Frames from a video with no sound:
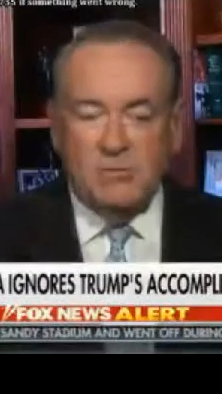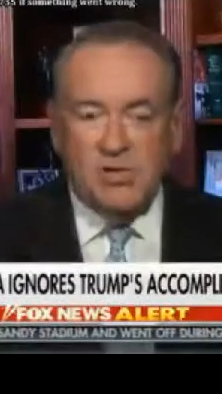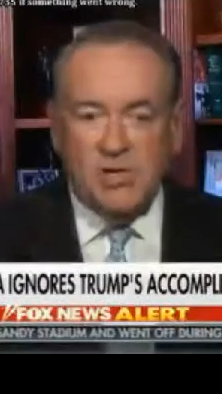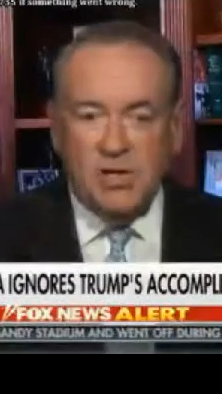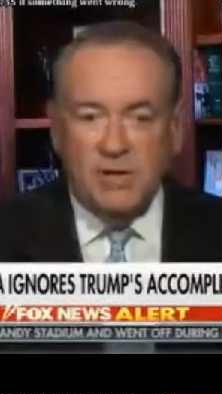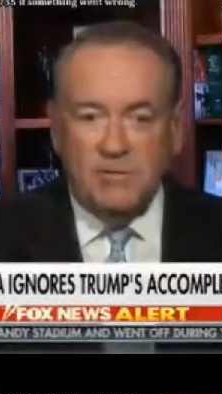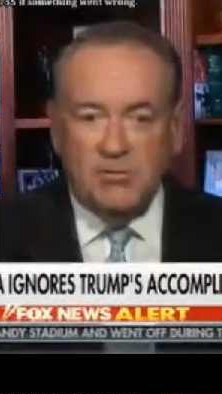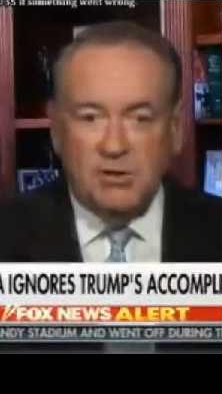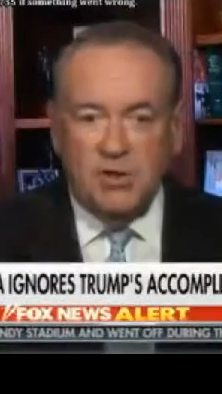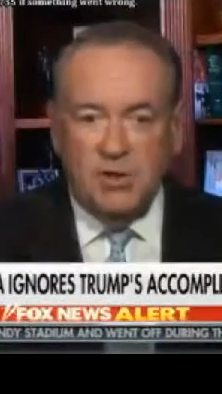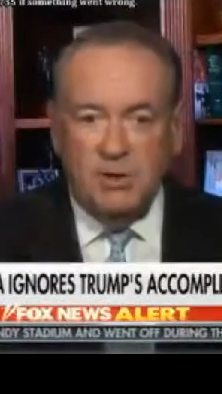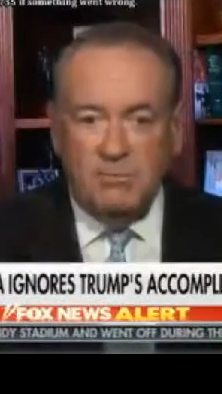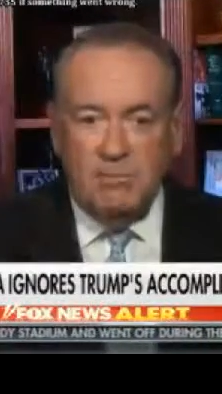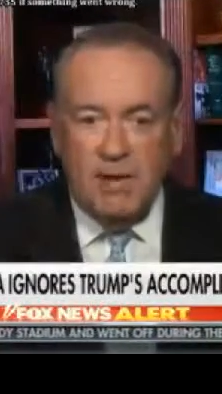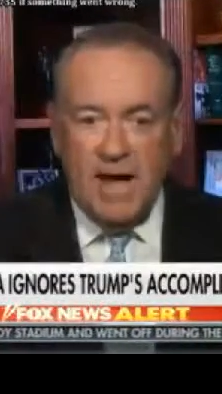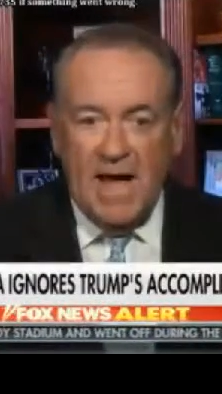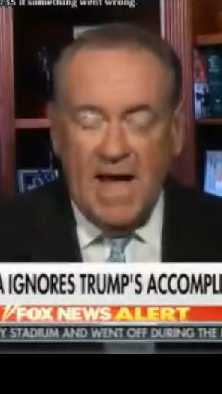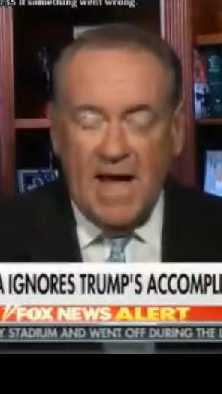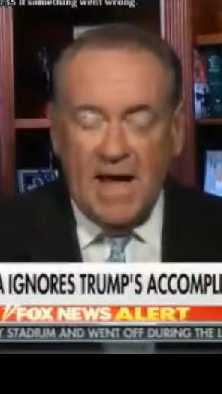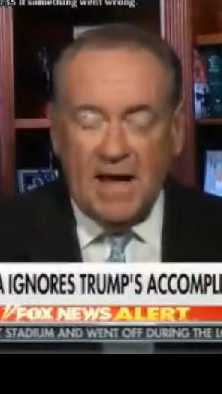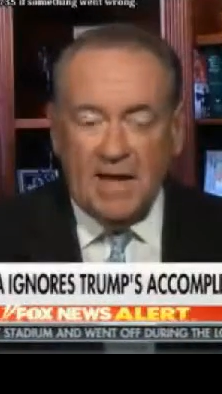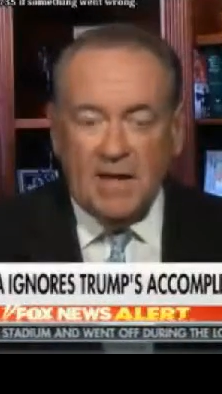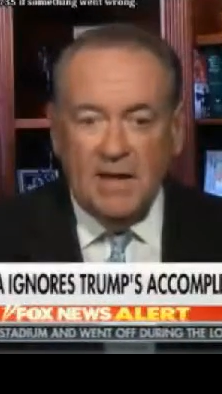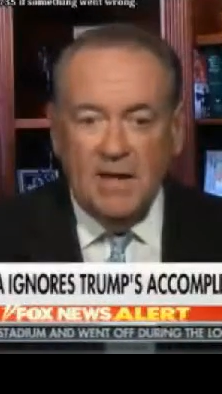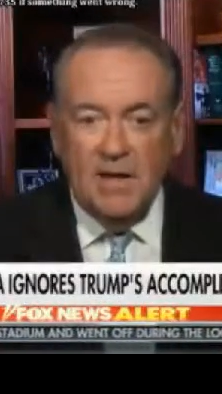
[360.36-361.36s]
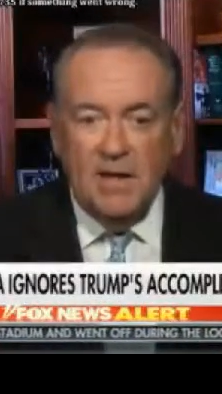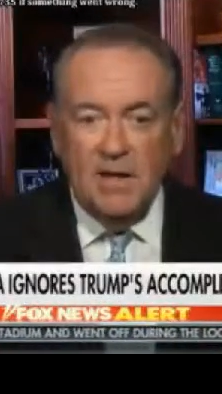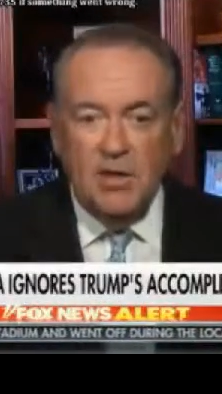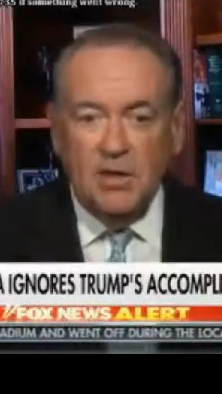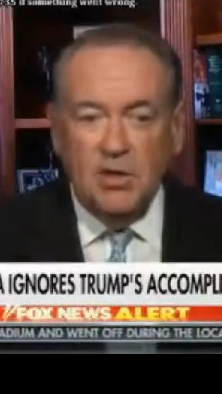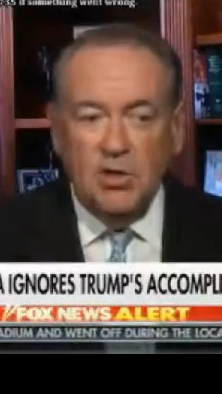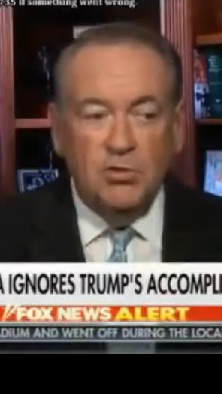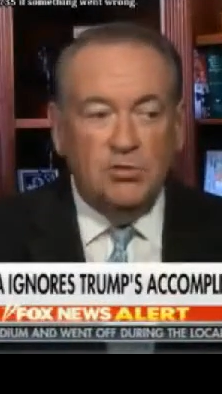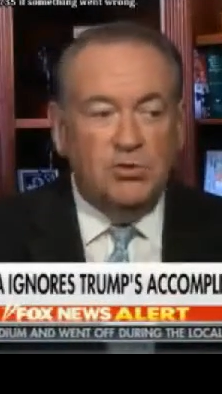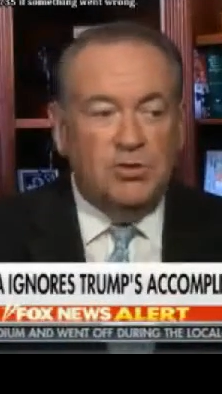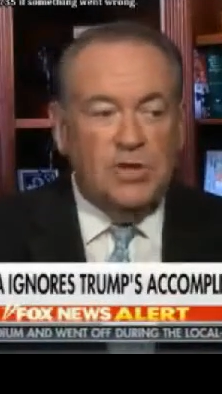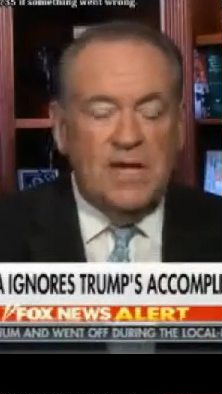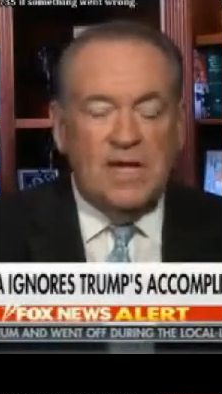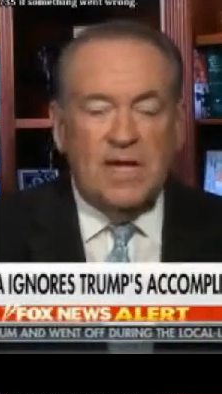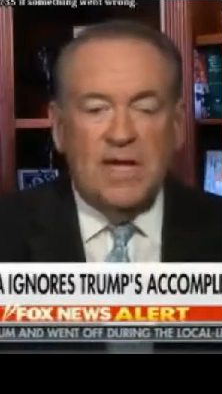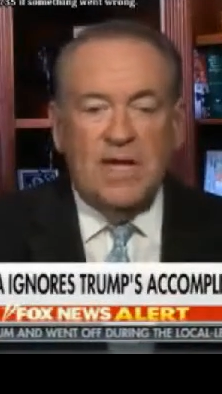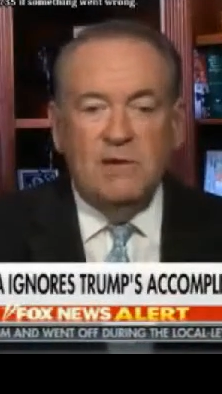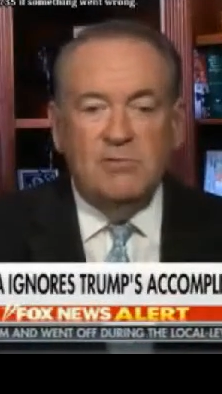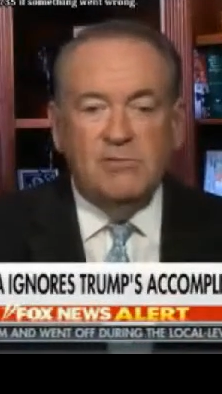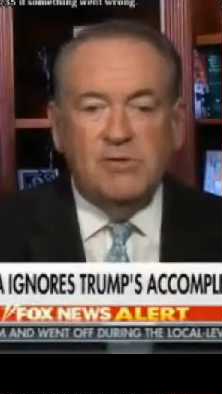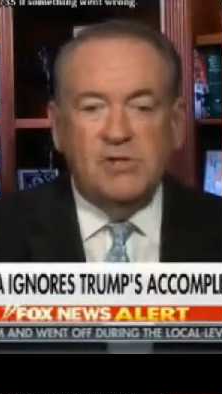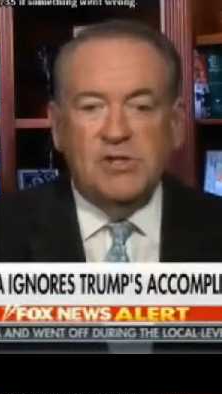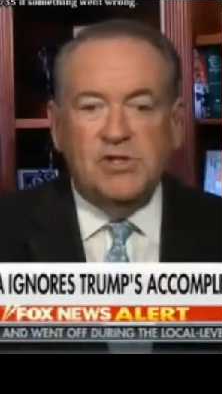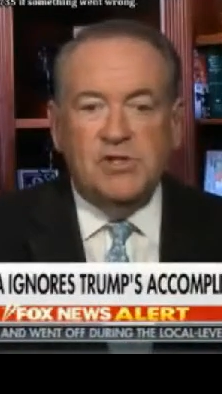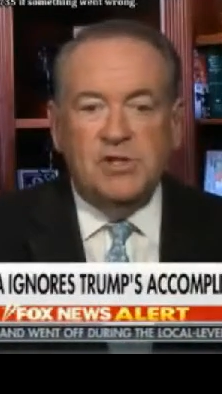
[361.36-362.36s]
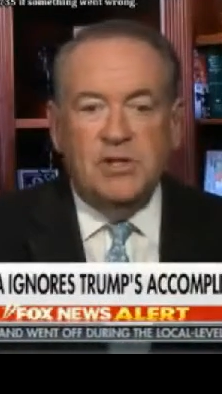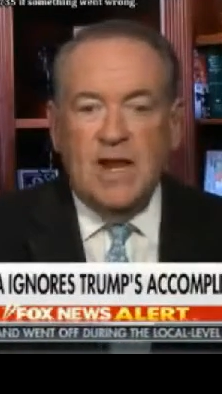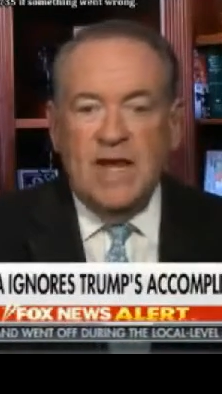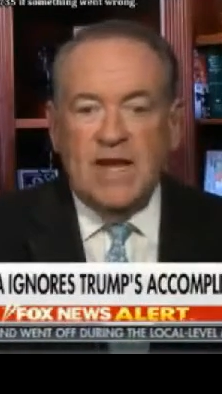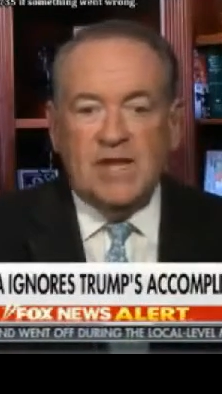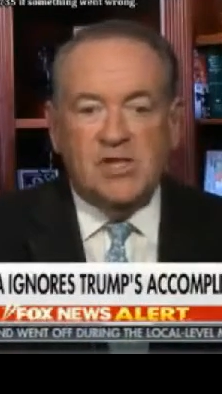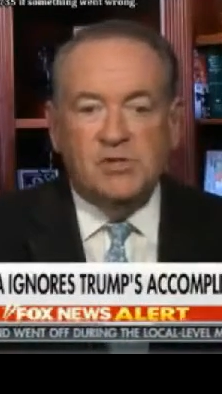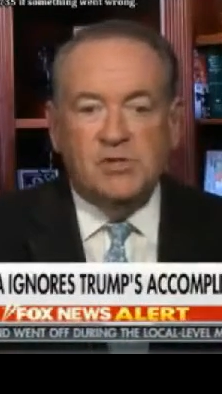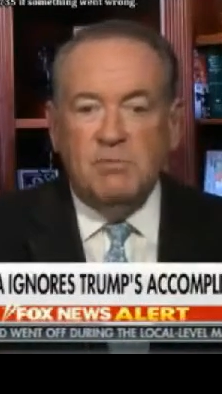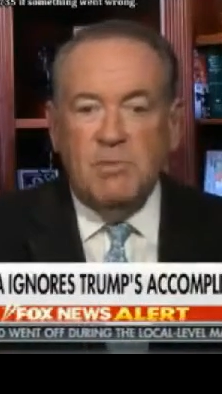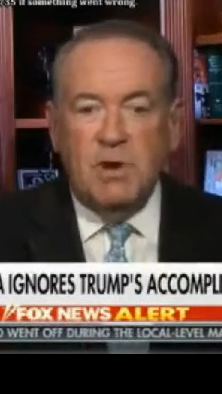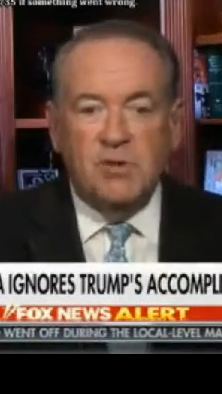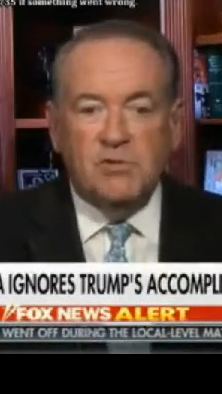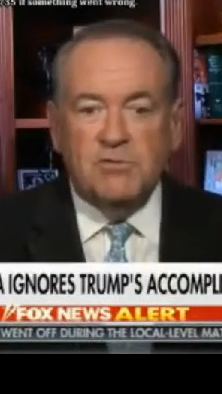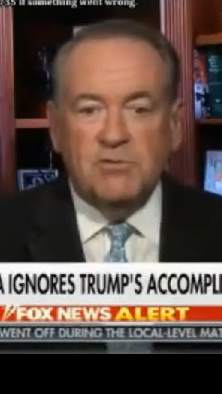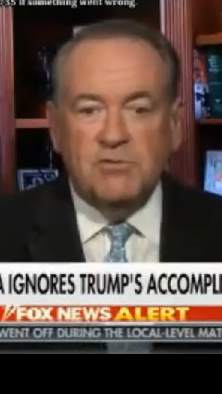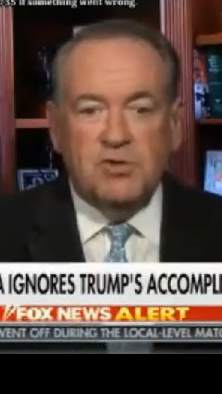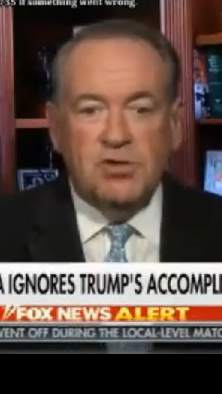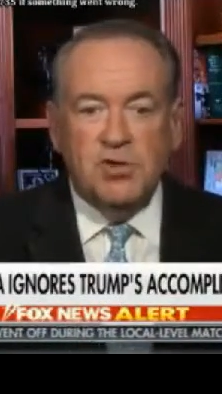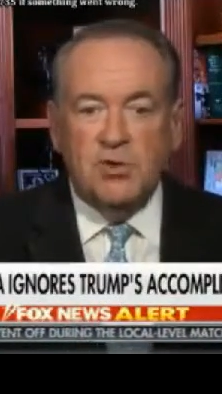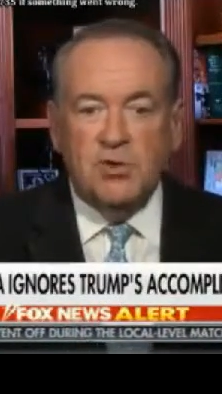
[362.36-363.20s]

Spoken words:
himself on the back, you'd think he was the next Mother